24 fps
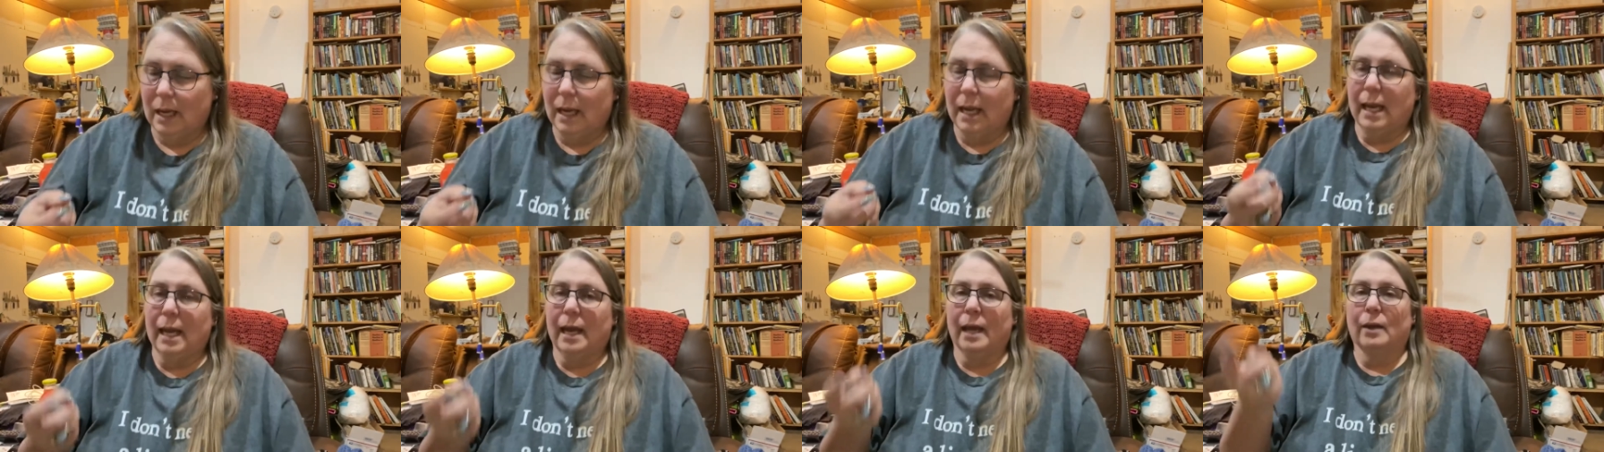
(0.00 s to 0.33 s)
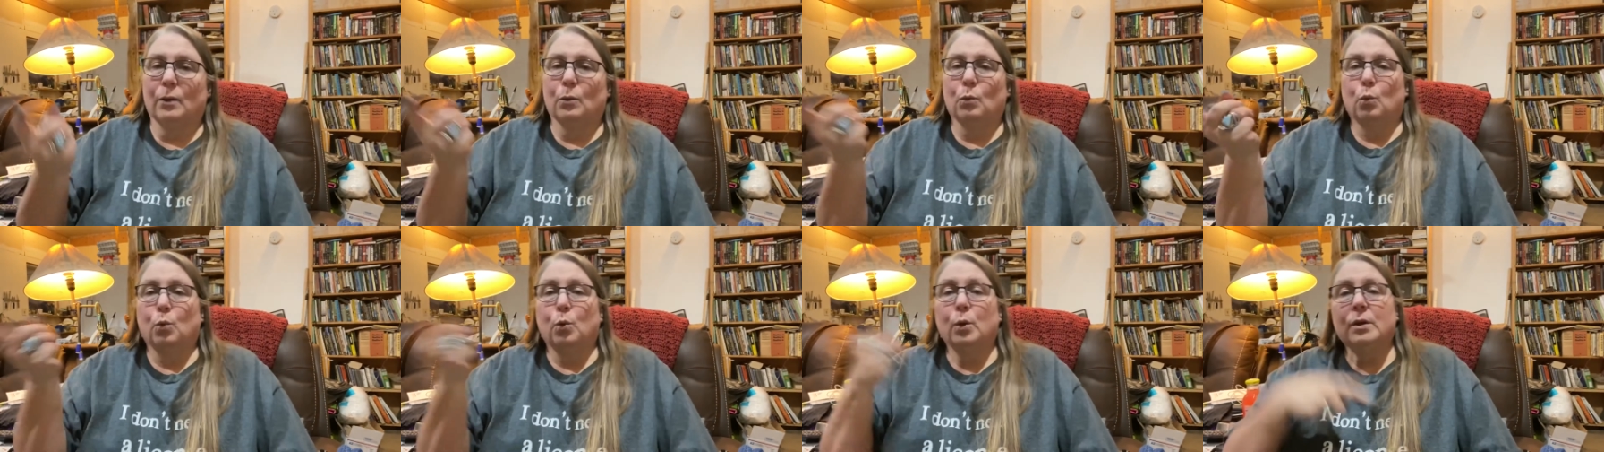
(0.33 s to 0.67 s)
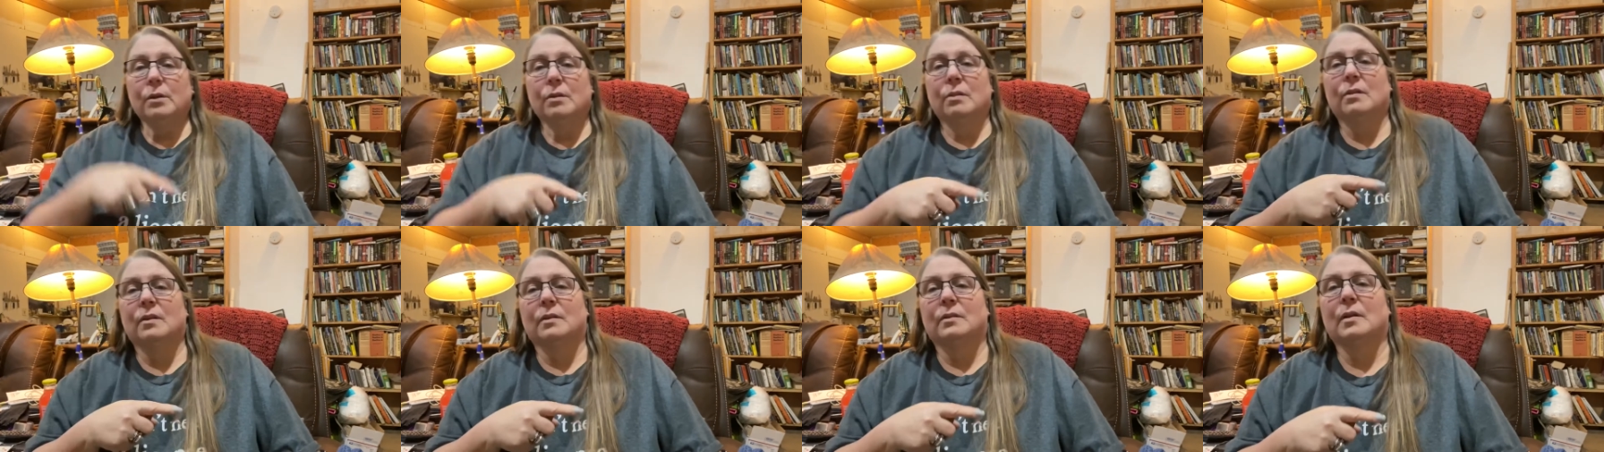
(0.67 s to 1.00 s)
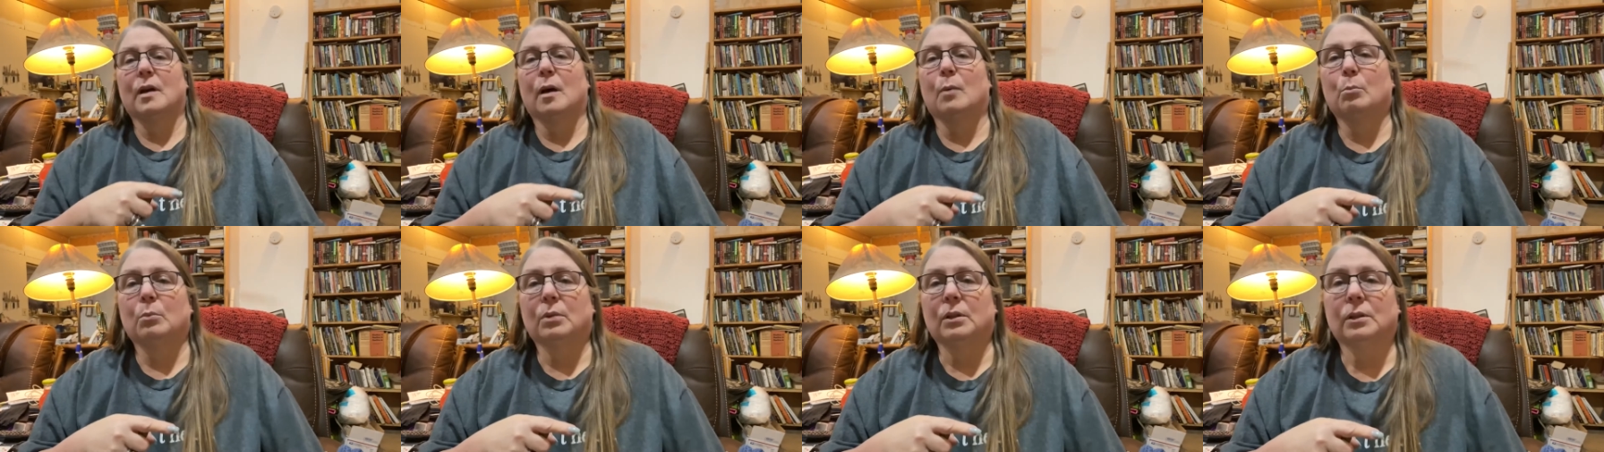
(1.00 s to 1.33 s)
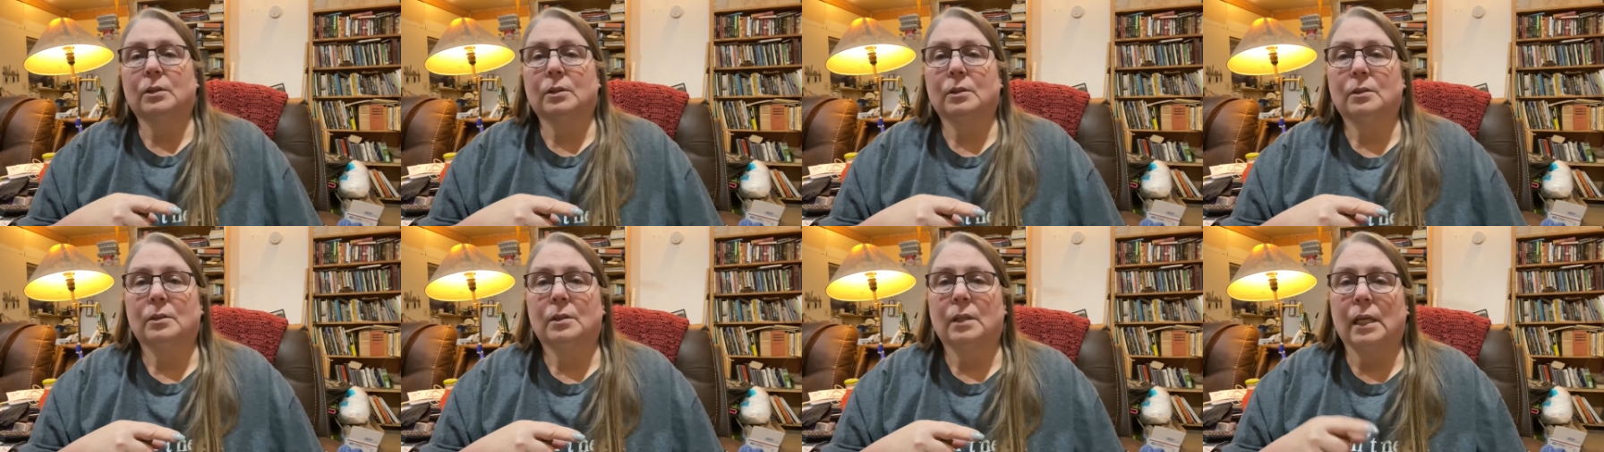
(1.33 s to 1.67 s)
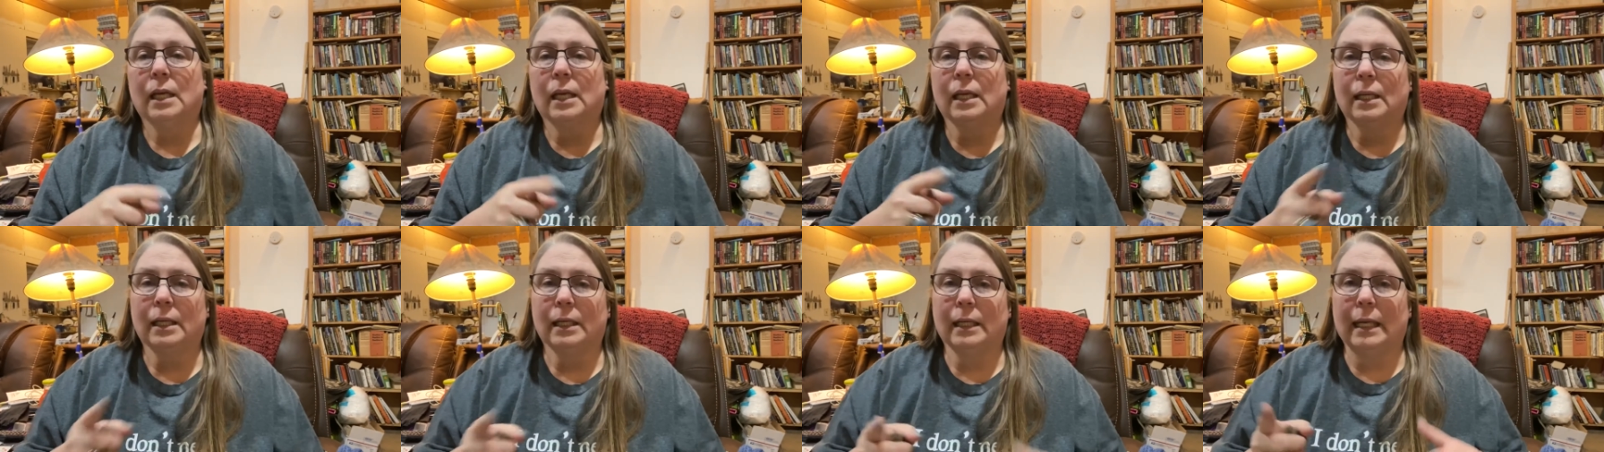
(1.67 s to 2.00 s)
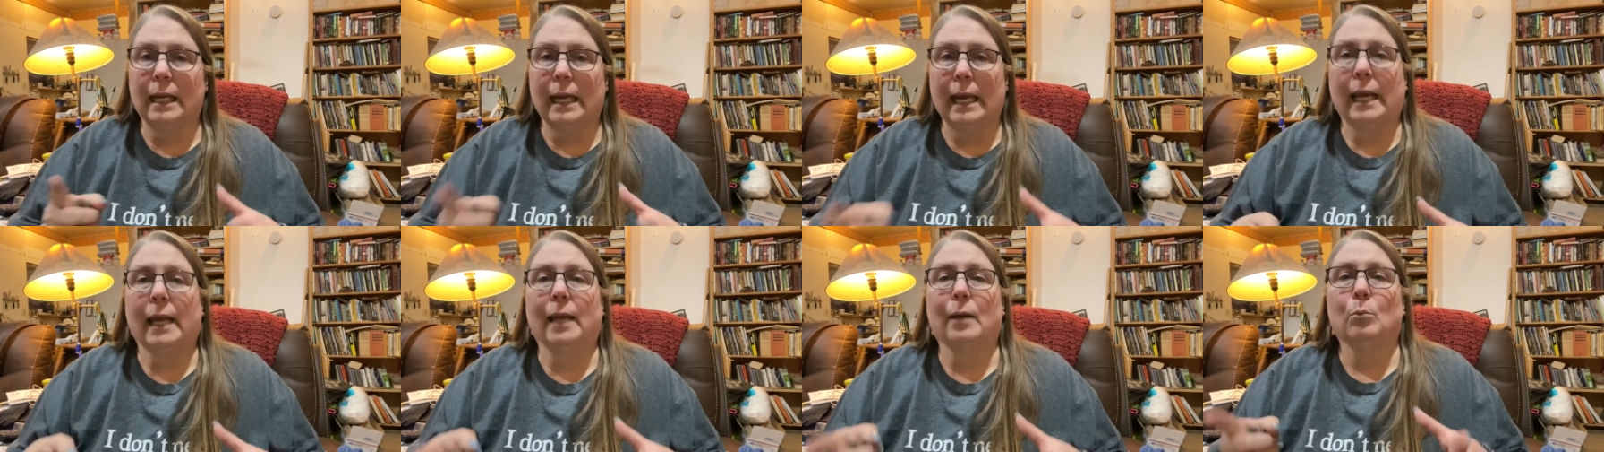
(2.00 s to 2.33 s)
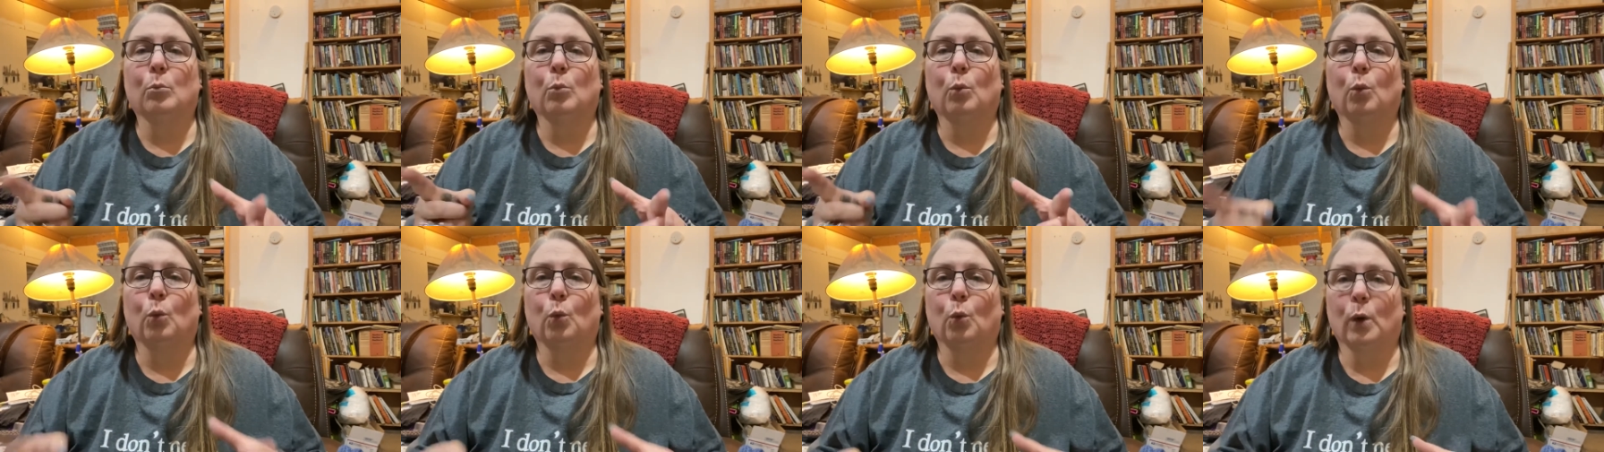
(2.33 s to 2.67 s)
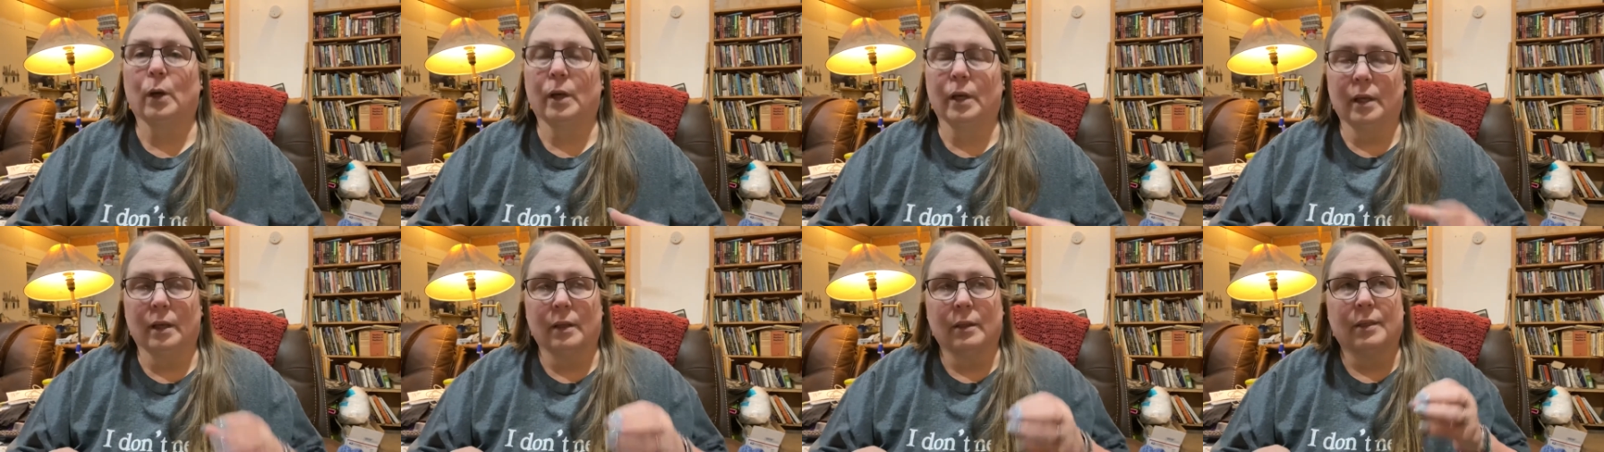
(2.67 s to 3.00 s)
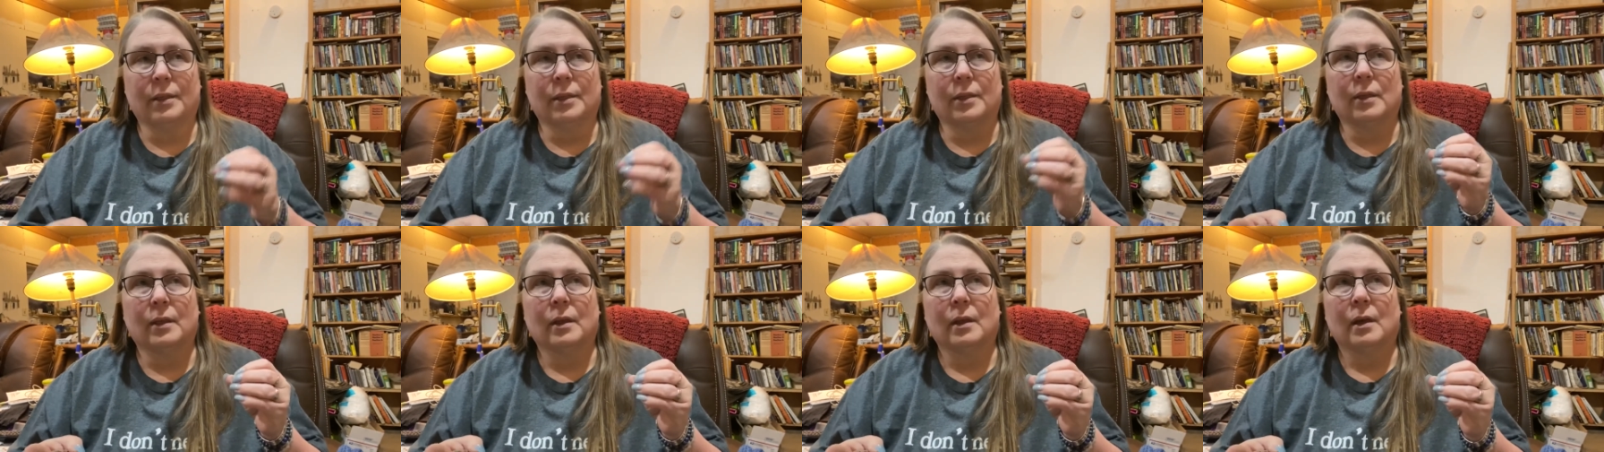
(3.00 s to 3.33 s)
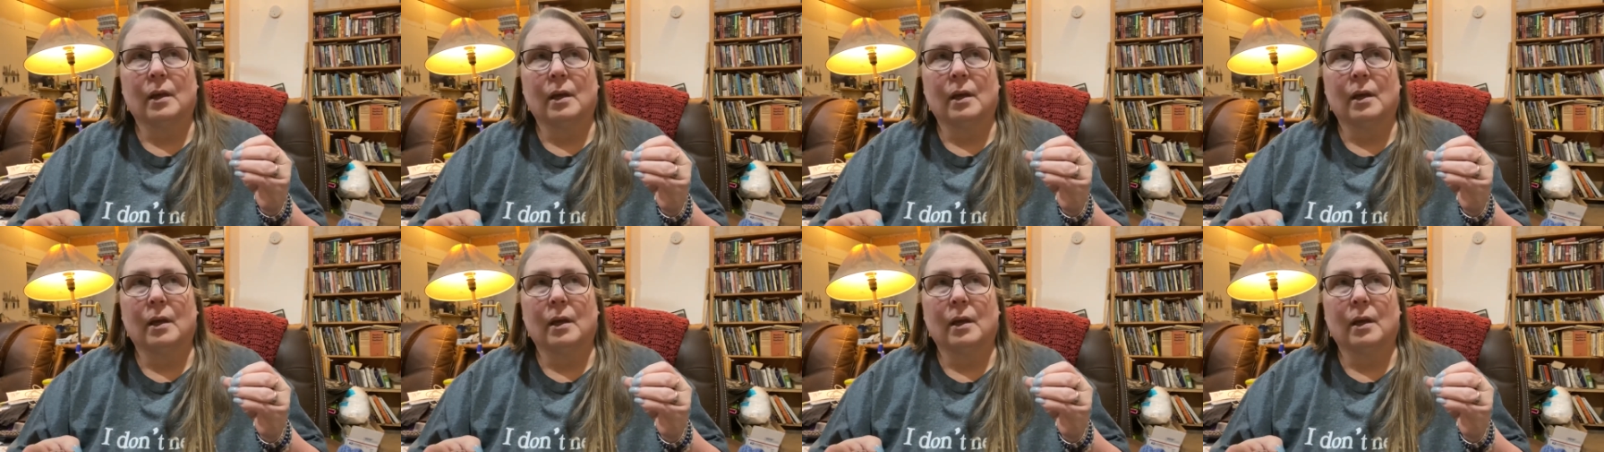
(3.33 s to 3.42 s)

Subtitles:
And with the tumbler, it came with